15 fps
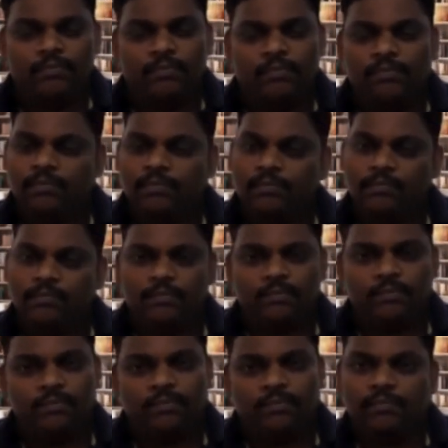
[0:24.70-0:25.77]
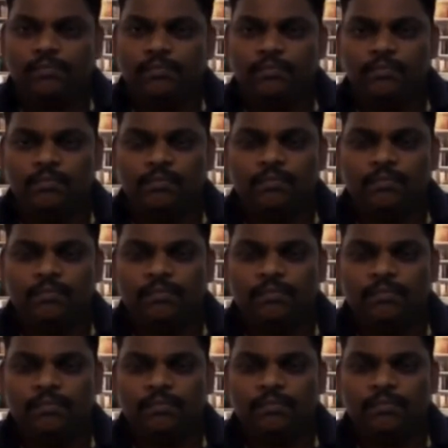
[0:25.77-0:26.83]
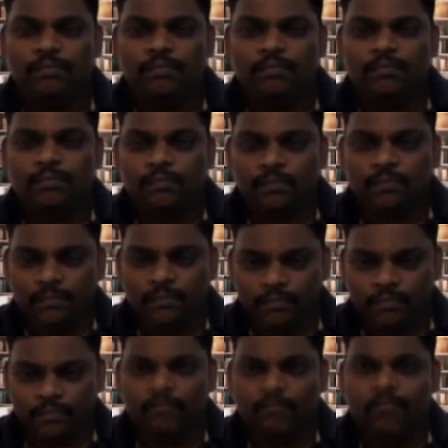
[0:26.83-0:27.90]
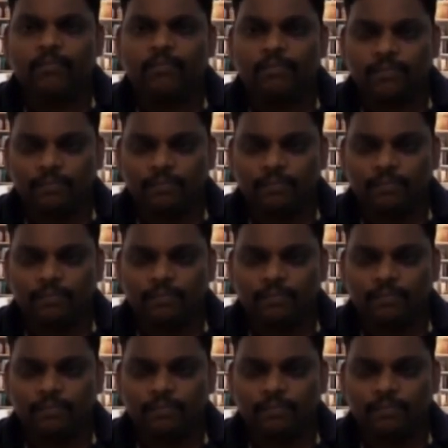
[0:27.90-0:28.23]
(not speaking)